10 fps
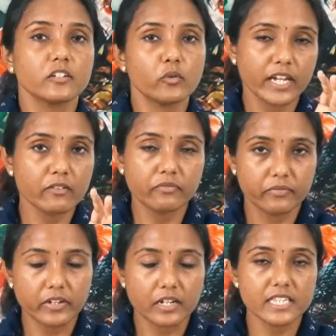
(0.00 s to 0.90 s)
You can
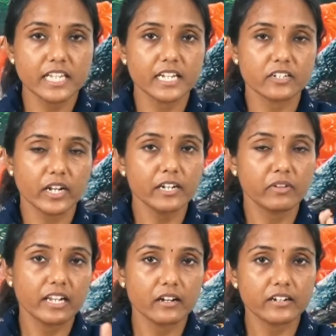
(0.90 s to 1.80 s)
see it, right?
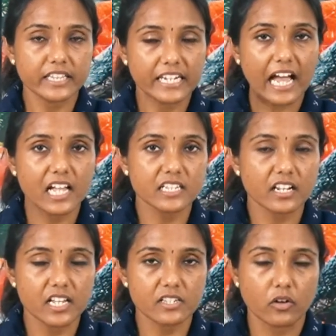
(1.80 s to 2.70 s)
We learned in the last
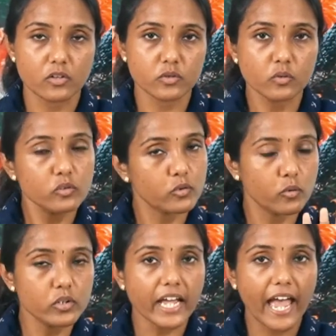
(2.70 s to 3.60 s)
class also.
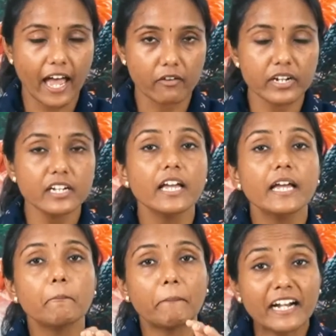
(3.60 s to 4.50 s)
Don't have it.
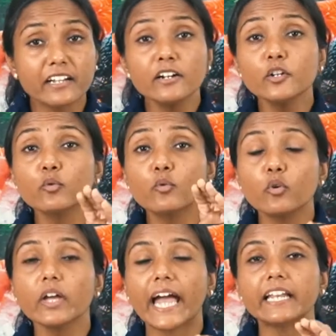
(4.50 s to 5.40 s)
Better to
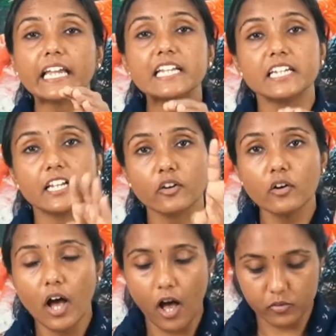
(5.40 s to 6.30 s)
cook and eat in
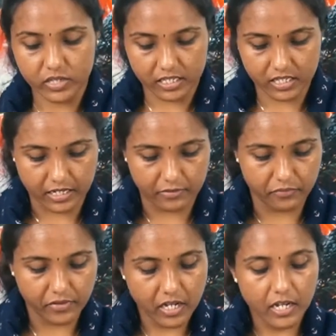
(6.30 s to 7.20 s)
your house
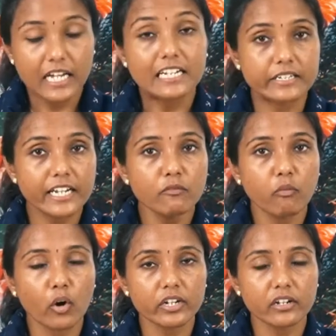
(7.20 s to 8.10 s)
itself. Drink
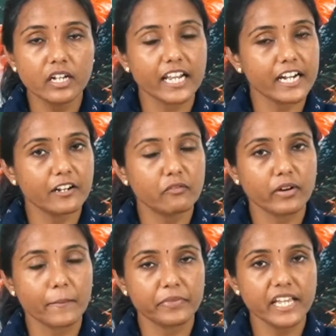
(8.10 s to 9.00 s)
water collected
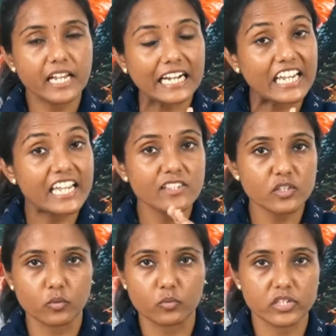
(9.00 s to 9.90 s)
from the clean
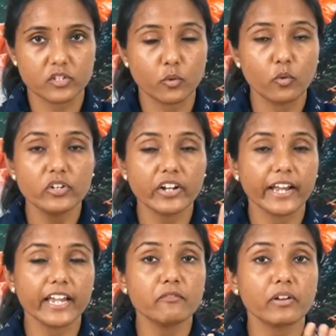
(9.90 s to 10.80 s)
source. Don't
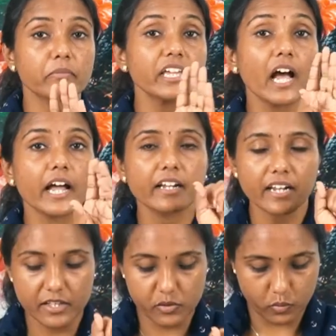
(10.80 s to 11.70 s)
drink it from the
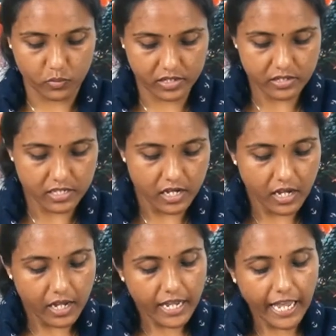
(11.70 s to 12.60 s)
unclean sources.
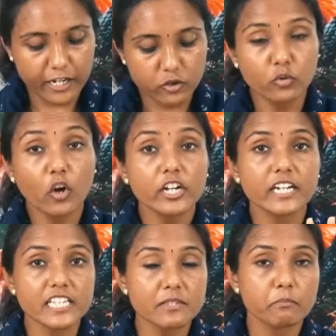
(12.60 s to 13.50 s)
And do
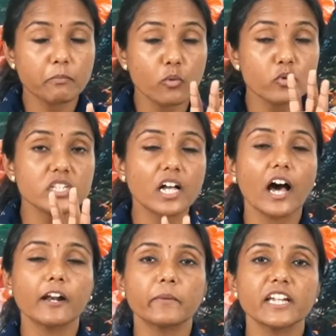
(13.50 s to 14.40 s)
not dispose
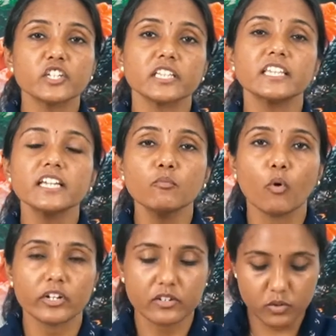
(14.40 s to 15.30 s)
garbage in the
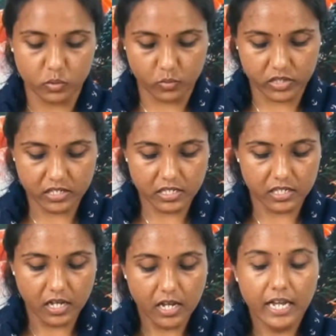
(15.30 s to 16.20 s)
water
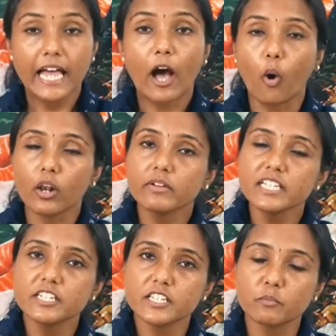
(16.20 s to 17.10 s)
sources.
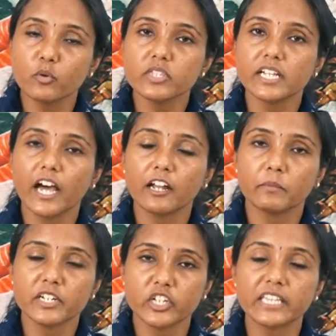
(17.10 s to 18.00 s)
Always dispose the
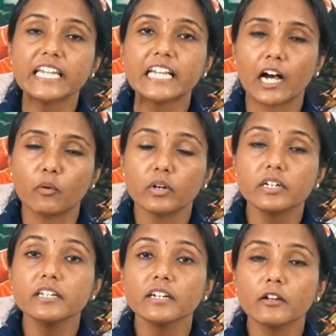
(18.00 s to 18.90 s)
garbage in the
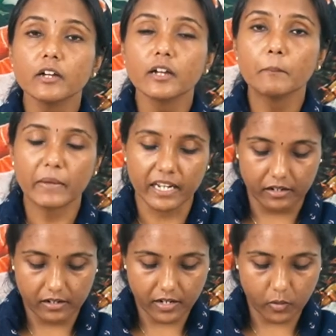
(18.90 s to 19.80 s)
covered
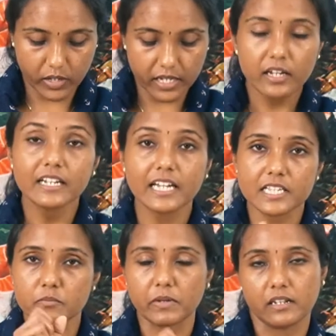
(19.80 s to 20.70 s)
bin, okay?
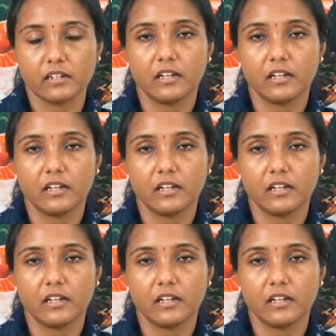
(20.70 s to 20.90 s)
Dustbin.